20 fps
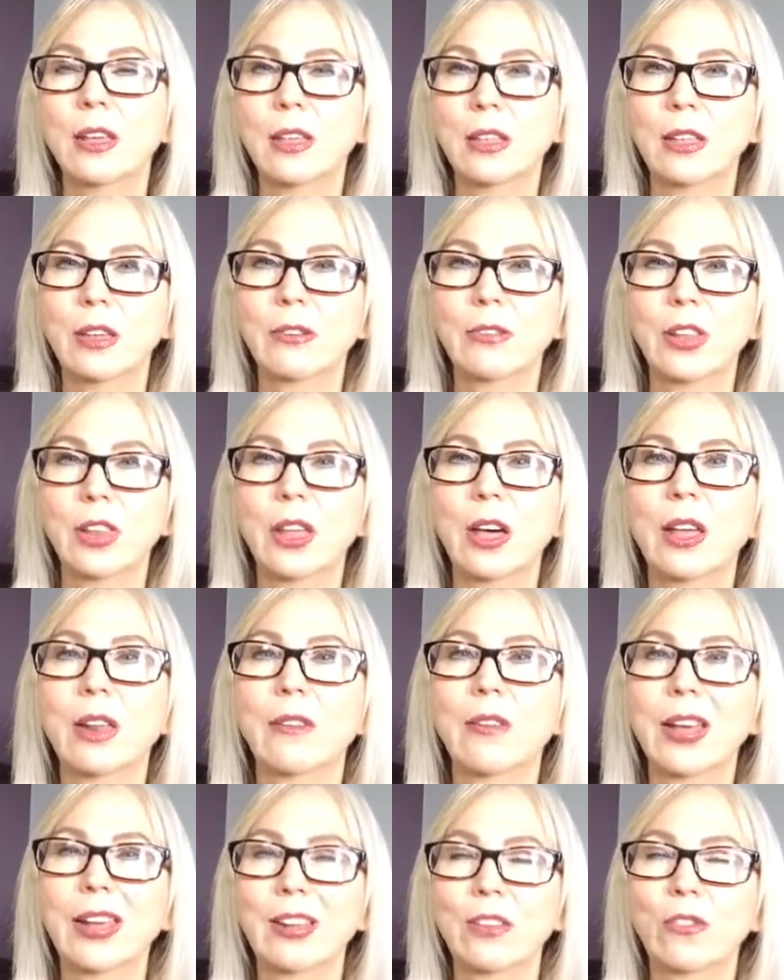You have a lot of,
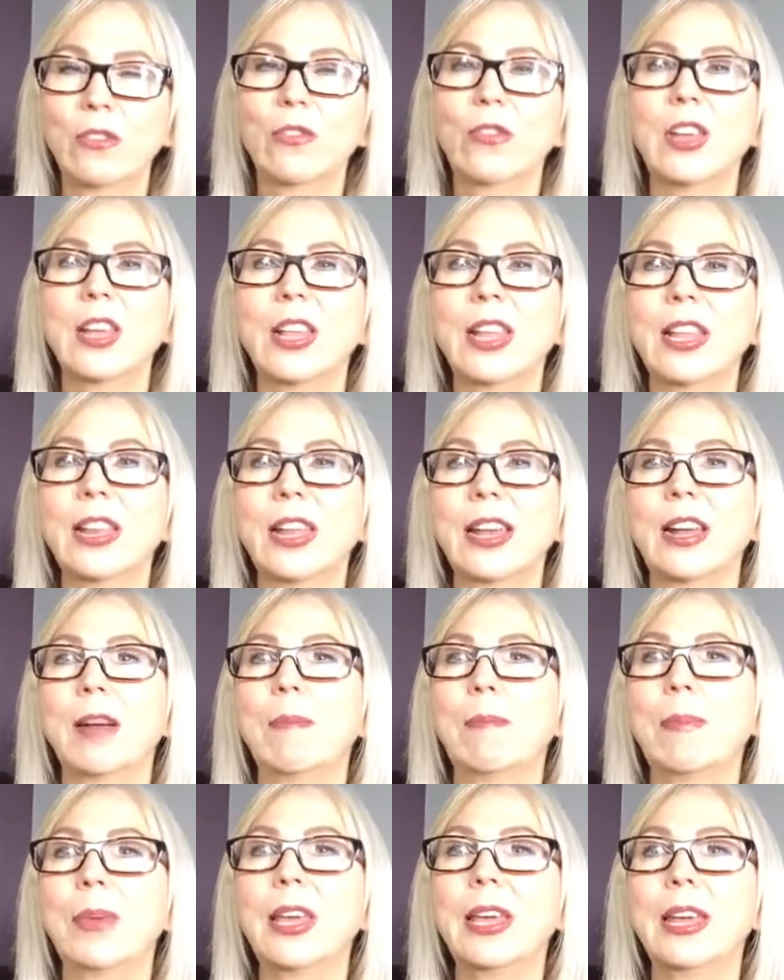I can feel it like a
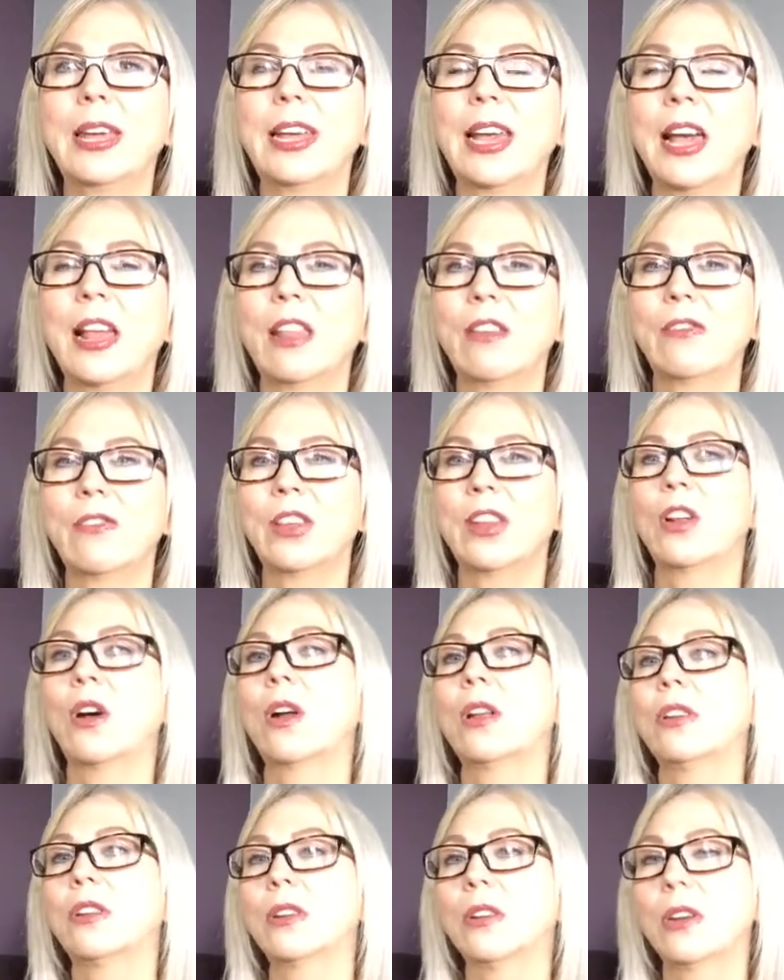big elephant
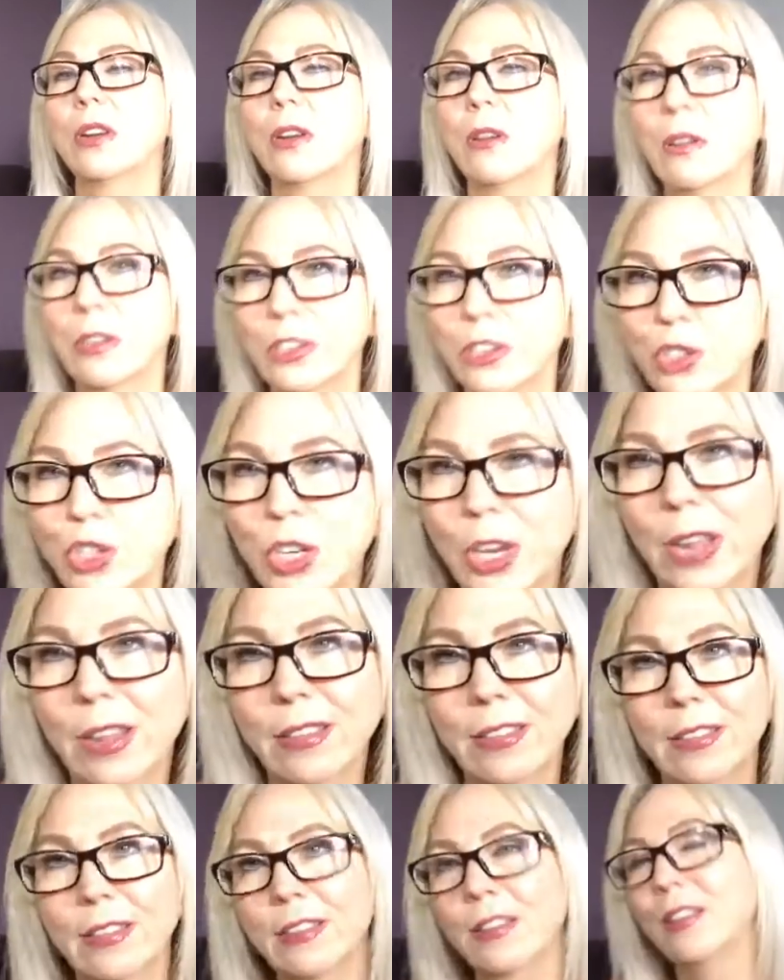on your
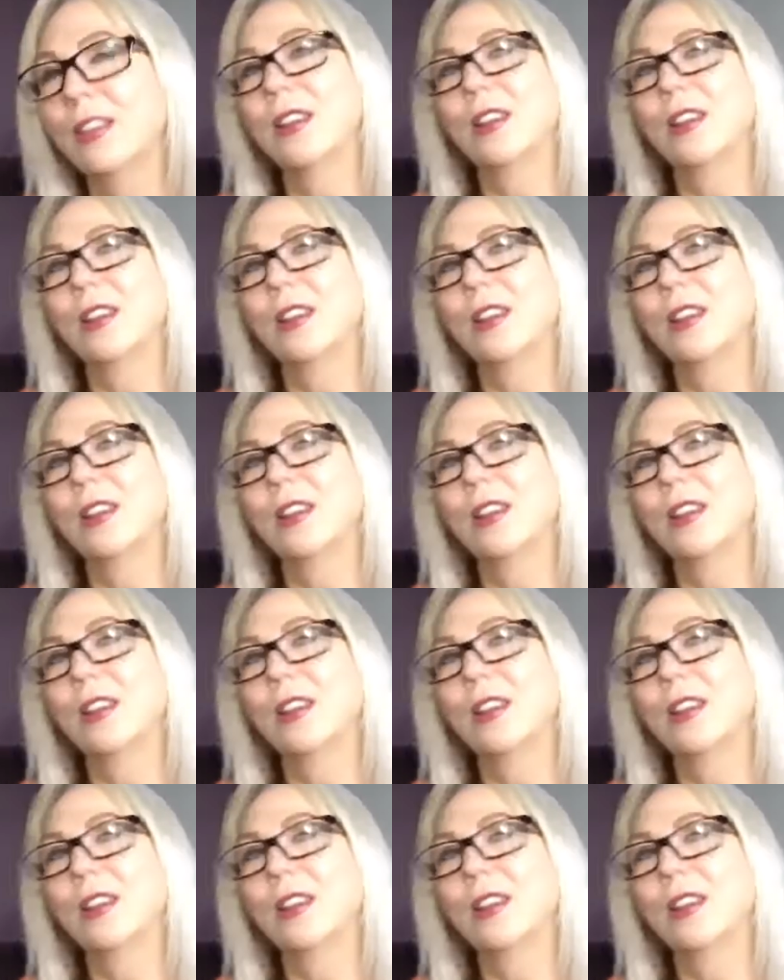chest.